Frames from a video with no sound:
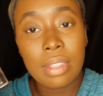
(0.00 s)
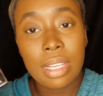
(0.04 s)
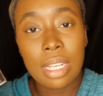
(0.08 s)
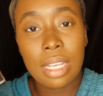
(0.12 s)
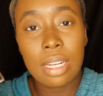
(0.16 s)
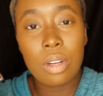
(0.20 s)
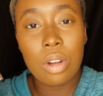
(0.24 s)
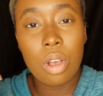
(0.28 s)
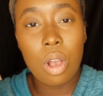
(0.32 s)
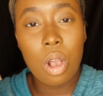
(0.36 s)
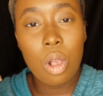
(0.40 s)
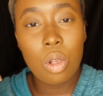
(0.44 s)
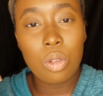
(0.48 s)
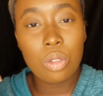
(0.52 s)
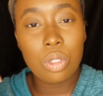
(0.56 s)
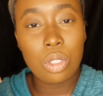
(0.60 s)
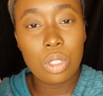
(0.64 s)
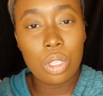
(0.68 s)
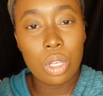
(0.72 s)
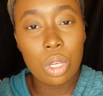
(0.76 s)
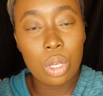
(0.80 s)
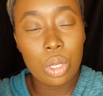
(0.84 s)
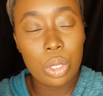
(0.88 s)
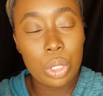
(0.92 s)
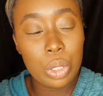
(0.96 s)
and
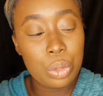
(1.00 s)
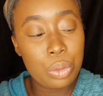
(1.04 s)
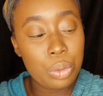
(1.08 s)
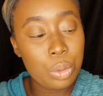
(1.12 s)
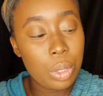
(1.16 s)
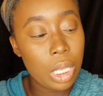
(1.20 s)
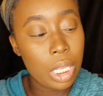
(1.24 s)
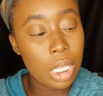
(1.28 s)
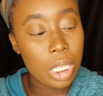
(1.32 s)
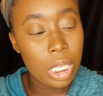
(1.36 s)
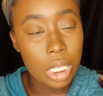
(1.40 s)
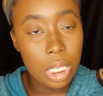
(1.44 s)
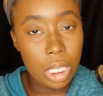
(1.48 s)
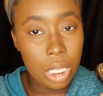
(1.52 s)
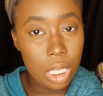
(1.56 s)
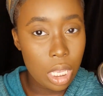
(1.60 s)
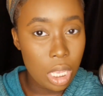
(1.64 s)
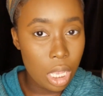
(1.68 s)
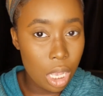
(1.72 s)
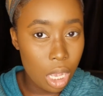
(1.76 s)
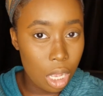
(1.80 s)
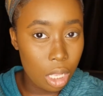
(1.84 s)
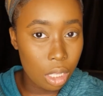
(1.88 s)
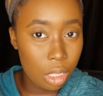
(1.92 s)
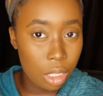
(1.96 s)
also
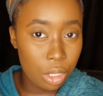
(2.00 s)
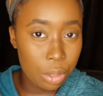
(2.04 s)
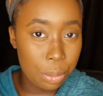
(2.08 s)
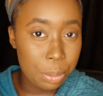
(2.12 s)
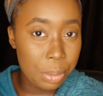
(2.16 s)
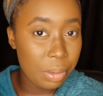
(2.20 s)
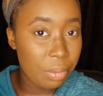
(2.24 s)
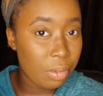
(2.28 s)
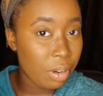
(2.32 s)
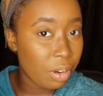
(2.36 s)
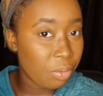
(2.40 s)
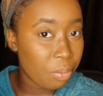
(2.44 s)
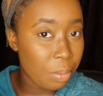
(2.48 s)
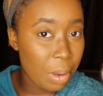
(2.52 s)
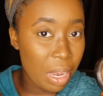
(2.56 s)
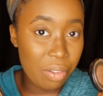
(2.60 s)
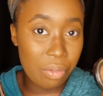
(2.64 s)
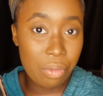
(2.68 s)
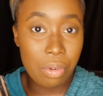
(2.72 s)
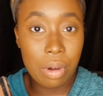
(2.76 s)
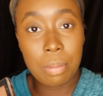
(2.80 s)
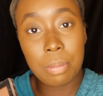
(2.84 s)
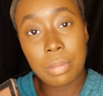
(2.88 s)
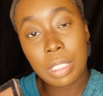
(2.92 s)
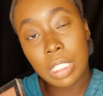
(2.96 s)
a little bit of my
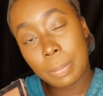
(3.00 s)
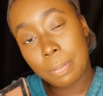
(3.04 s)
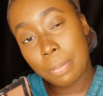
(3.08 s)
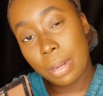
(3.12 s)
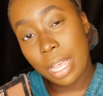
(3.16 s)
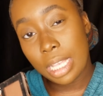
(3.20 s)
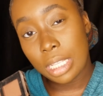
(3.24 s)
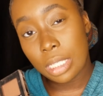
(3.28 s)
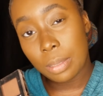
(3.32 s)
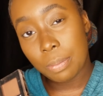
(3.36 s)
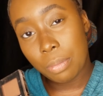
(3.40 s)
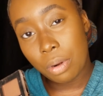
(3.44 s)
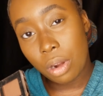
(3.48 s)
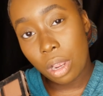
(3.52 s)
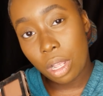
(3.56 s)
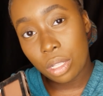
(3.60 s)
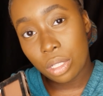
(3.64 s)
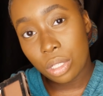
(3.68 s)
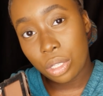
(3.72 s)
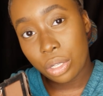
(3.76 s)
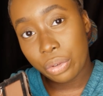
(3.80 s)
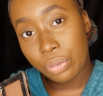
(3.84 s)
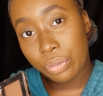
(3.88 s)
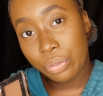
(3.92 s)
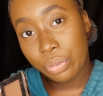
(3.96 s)
Rum Spice
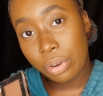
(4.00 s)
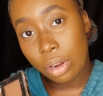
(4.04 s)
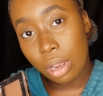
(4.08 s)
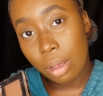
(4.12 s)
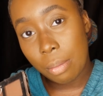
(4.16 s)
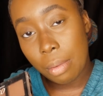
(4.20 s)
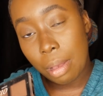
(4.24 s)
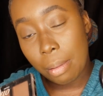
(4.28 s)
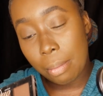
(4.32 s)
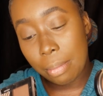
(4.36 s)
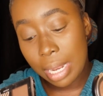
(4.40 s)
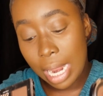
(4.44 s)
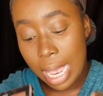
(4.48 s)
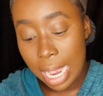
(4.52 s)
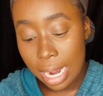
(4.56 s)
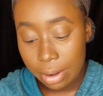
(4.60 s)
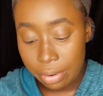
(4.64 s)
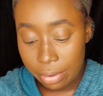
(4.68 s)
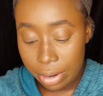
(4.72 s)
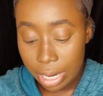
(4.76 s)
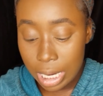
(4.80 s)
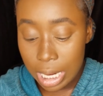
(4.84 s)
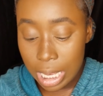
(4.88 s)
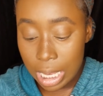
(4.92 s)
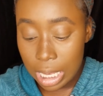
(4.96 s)
bronzer from Black
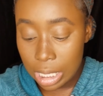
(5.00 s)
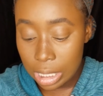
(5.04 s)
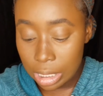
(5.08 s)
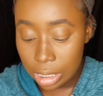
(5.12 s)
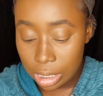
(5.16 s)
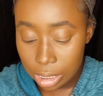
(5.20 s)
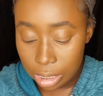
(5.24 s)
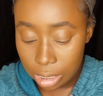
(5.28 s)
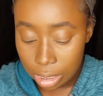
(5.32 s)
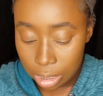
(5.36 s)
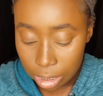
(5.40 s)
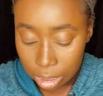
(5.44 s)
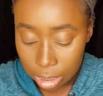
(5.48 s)
Radiance.